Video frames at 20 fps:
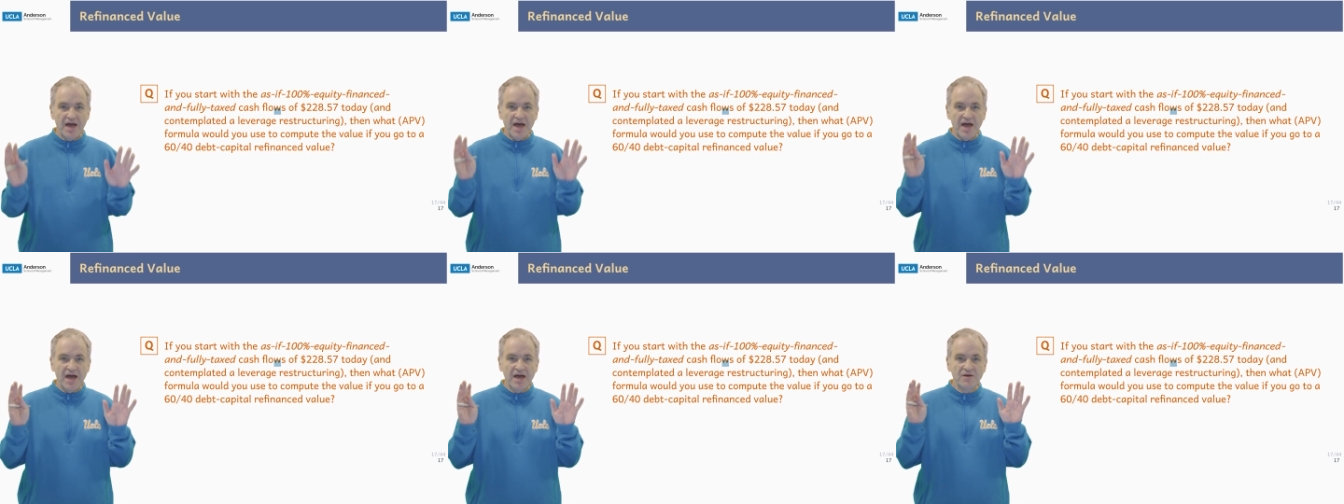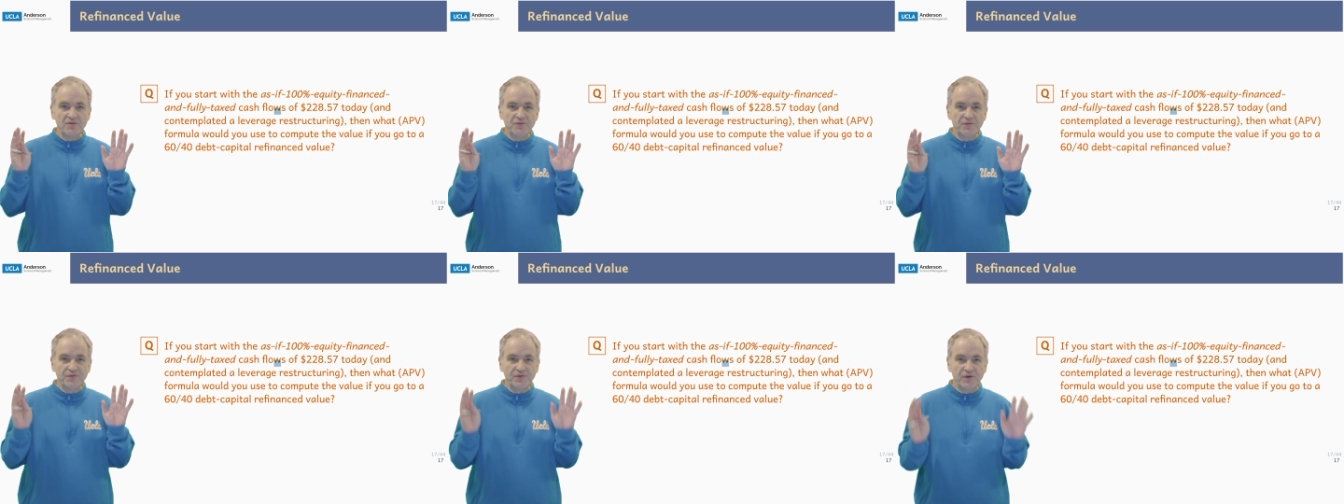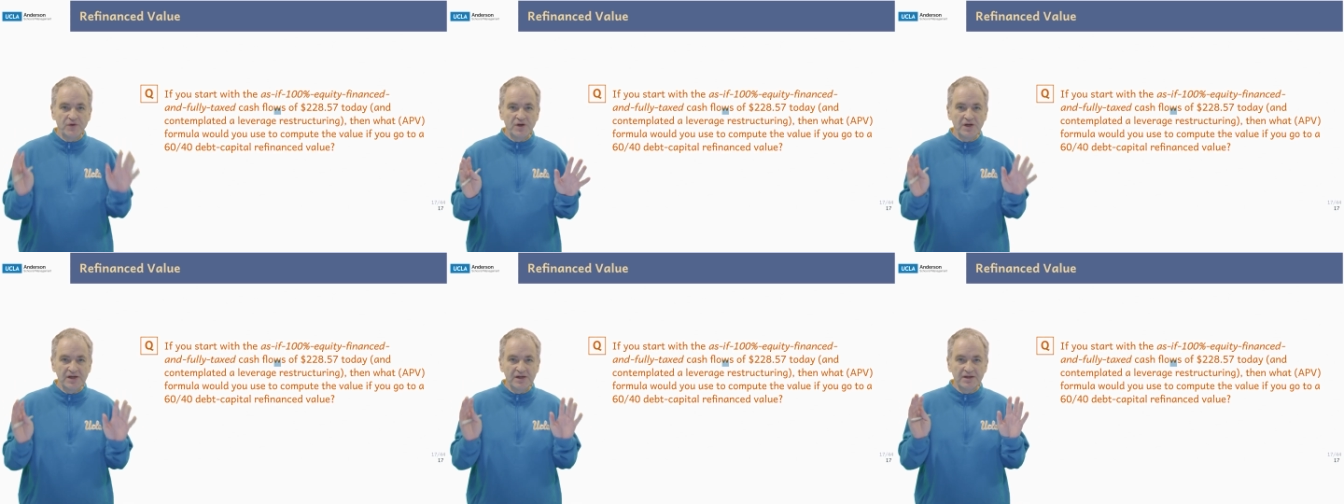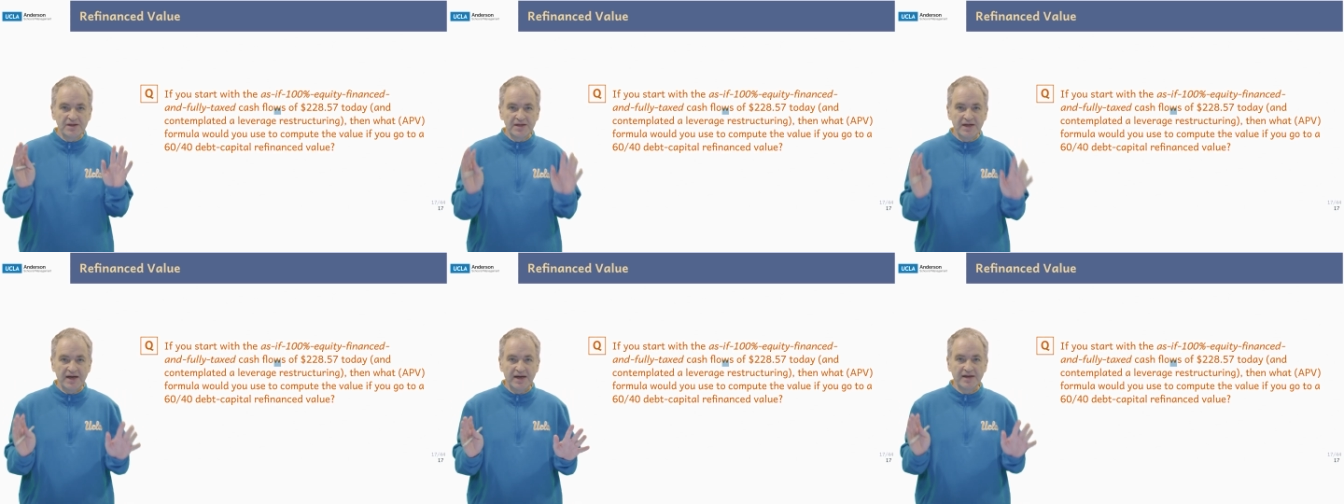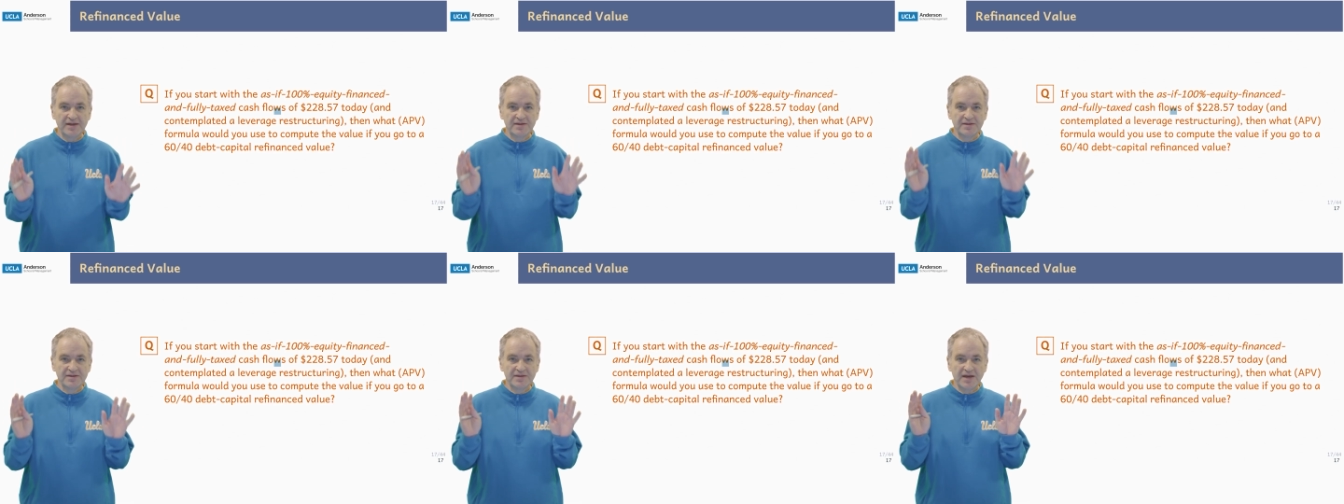and fully
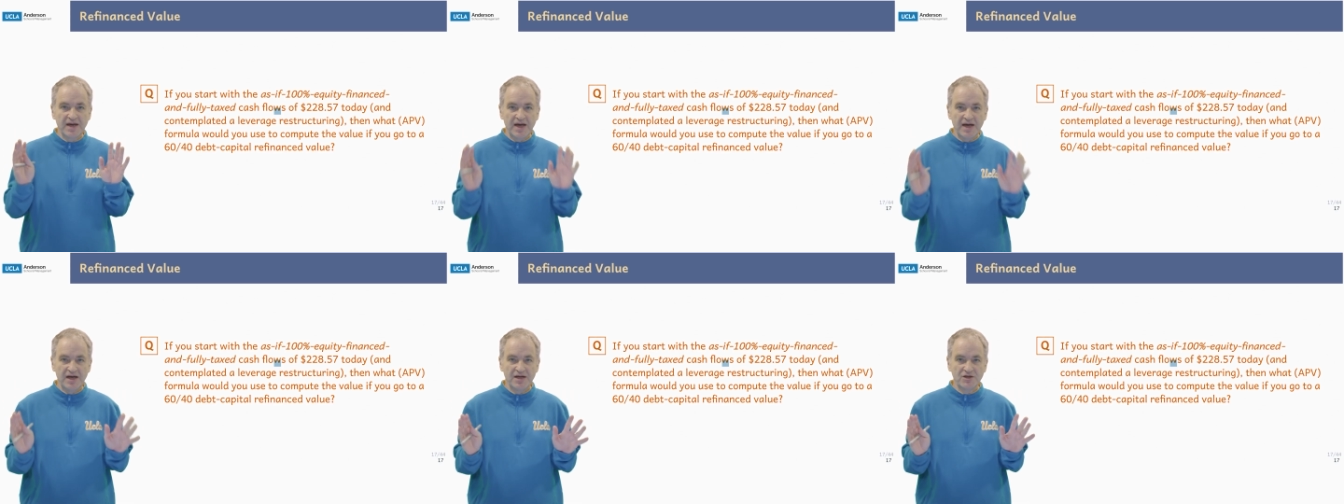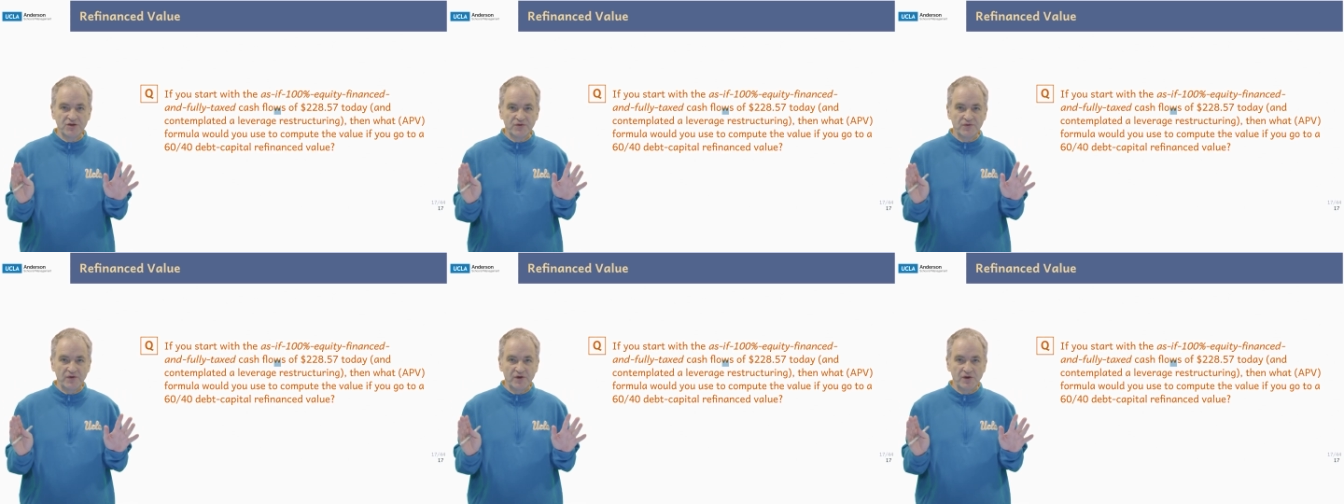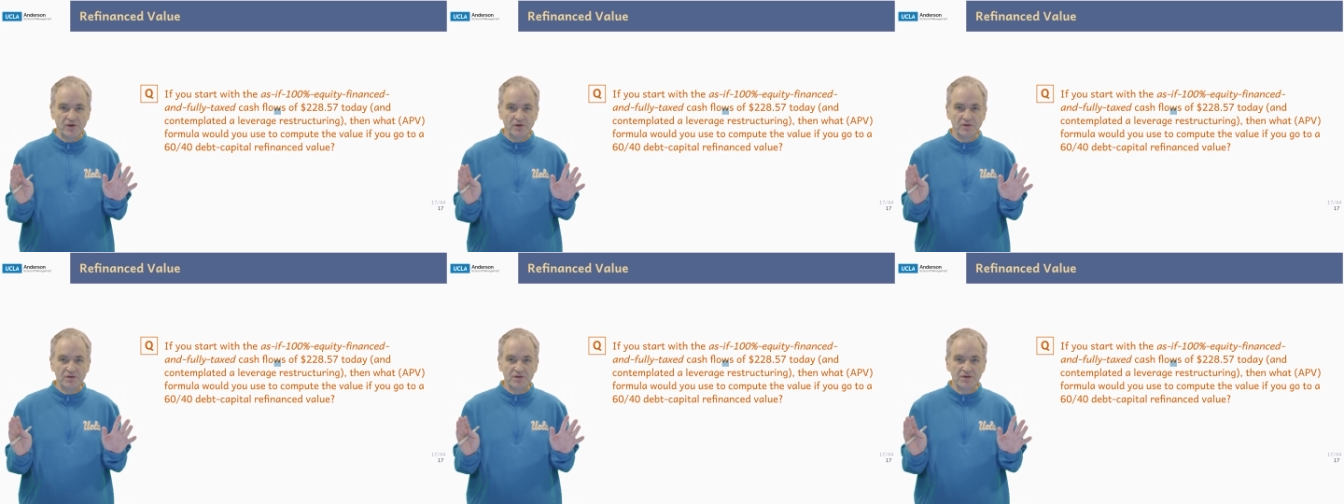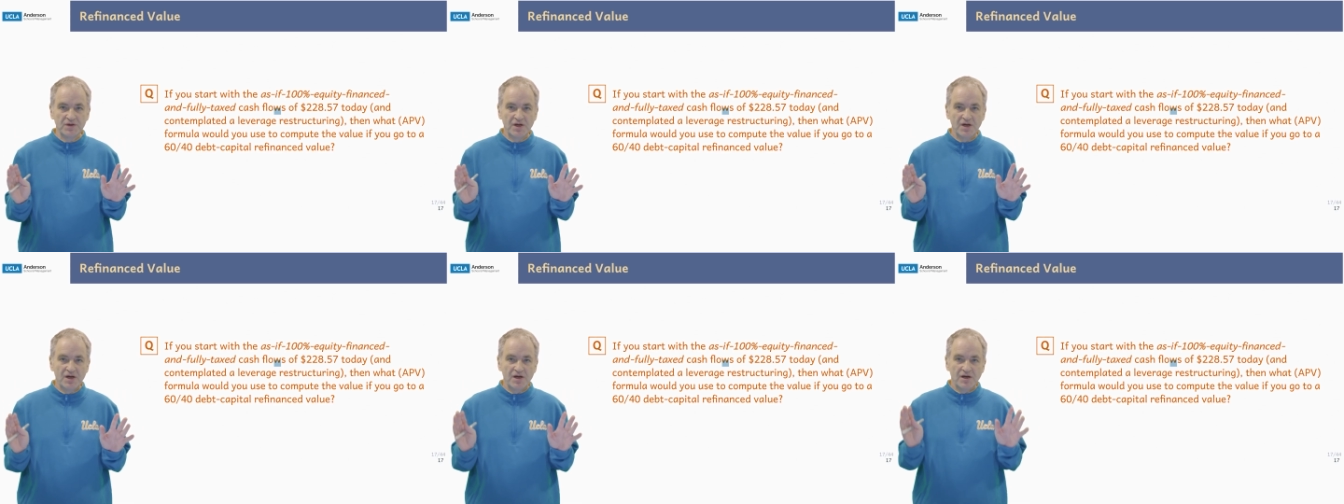taxed cash flows